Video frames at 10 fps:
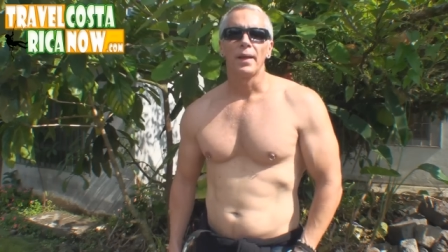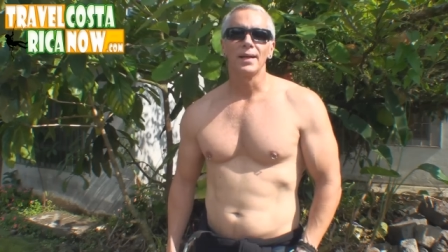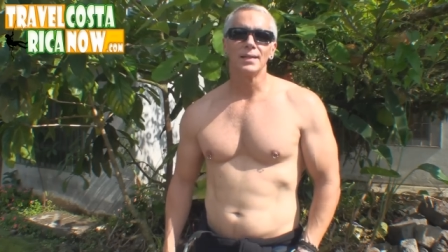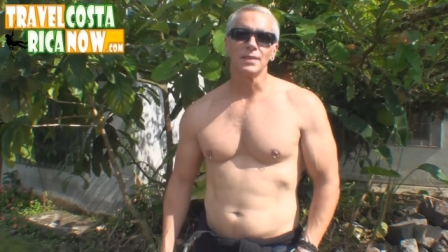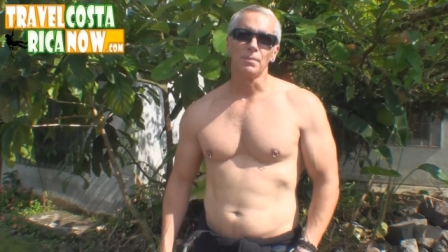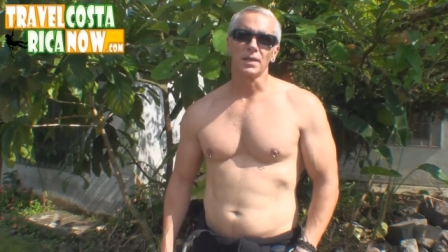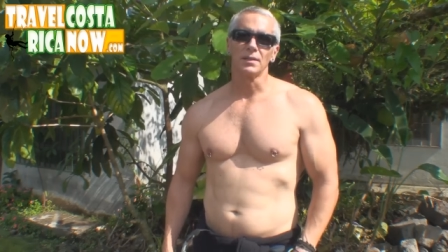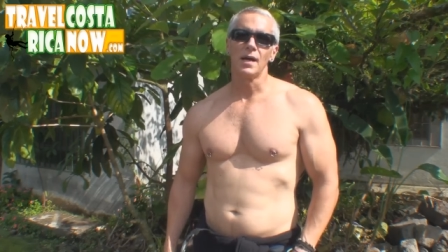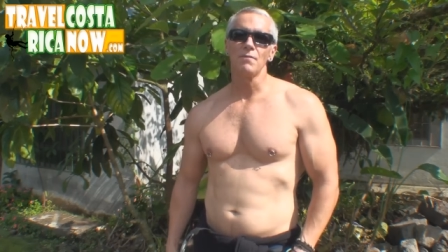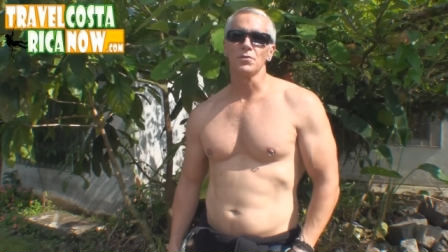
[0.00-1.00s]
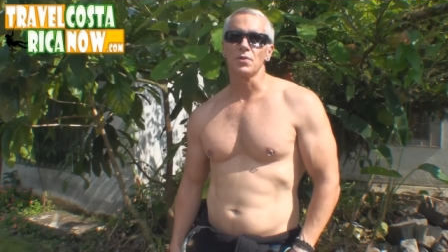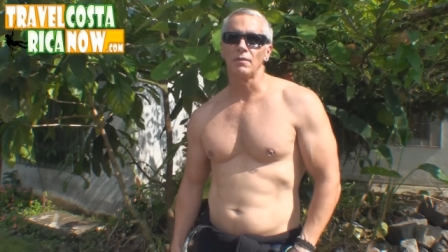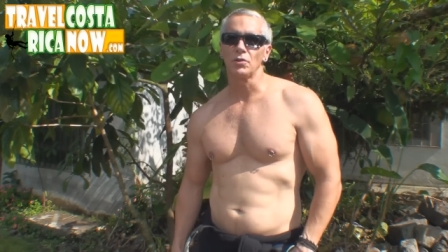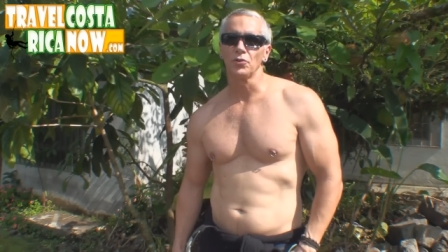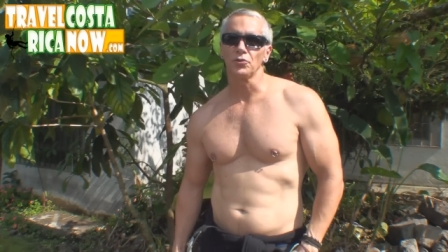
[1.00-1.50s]
Hey guys, I'm Michael Alan for
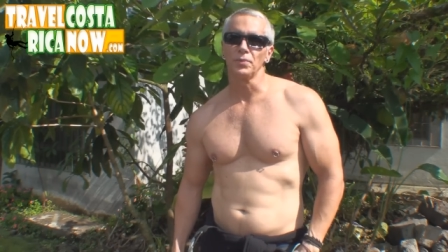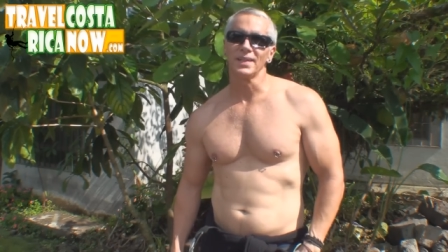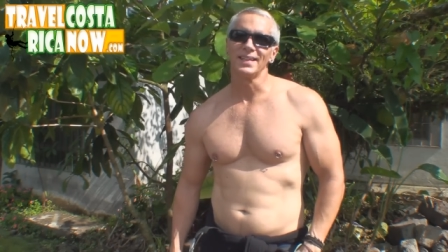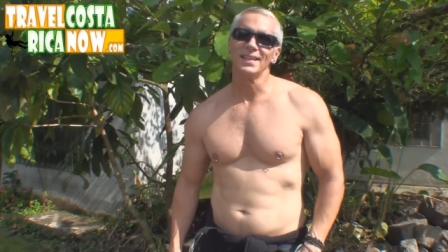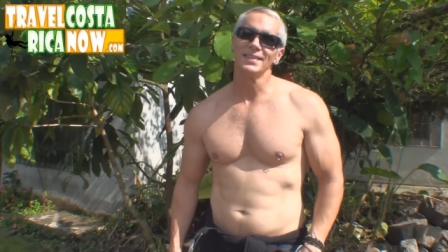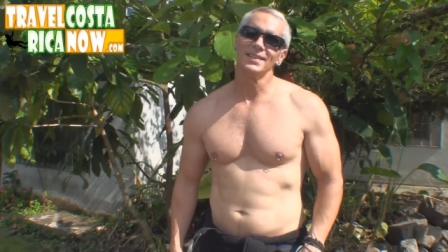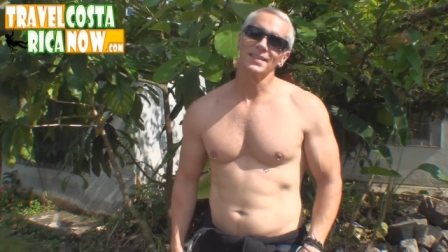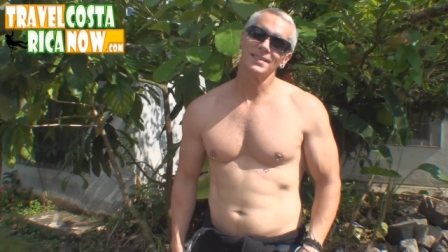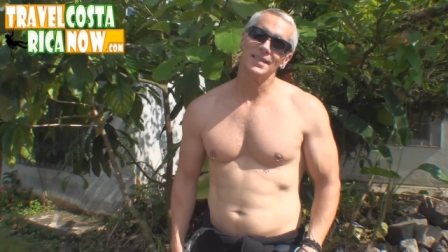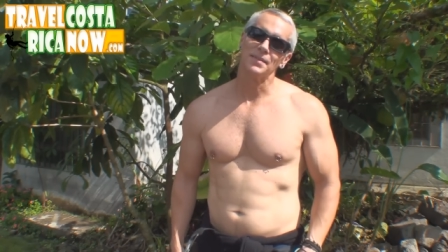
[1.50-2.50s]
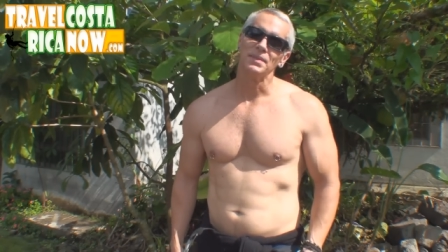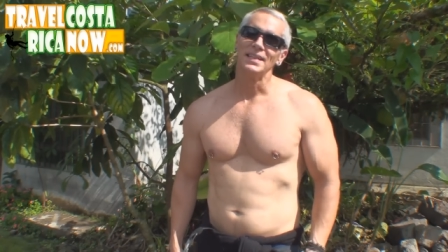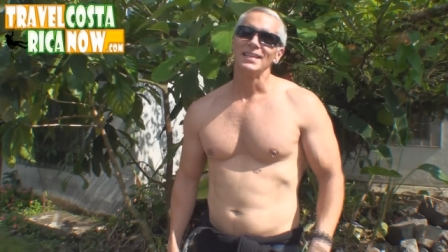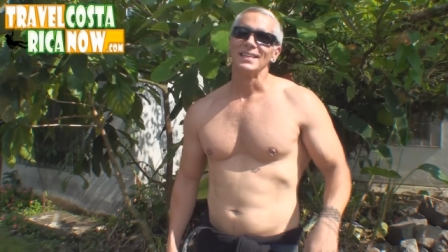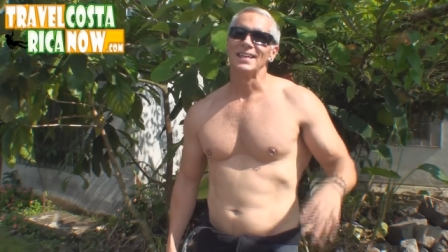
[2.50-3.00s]
TravelCostaRicaNow.com.
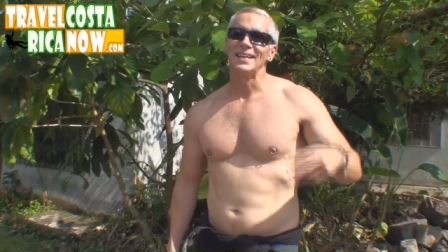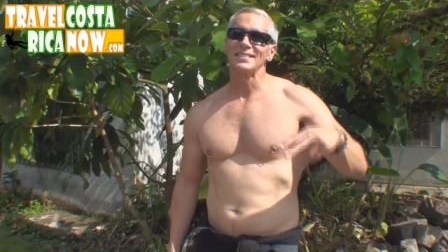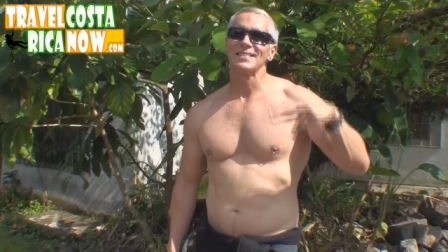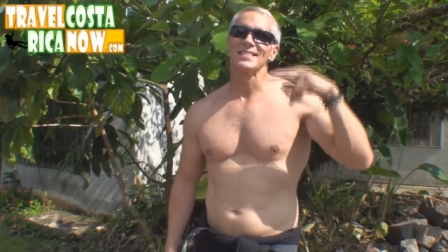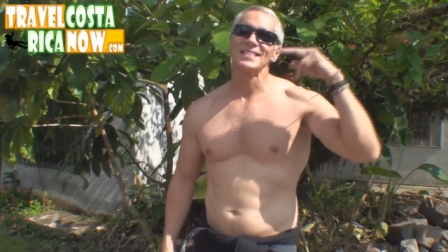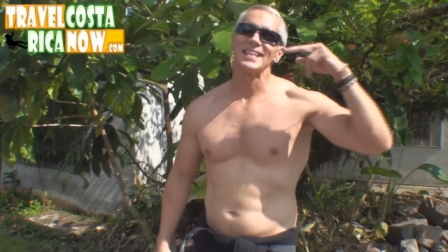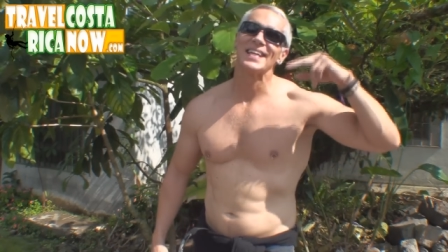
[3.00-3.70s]
Guys, this is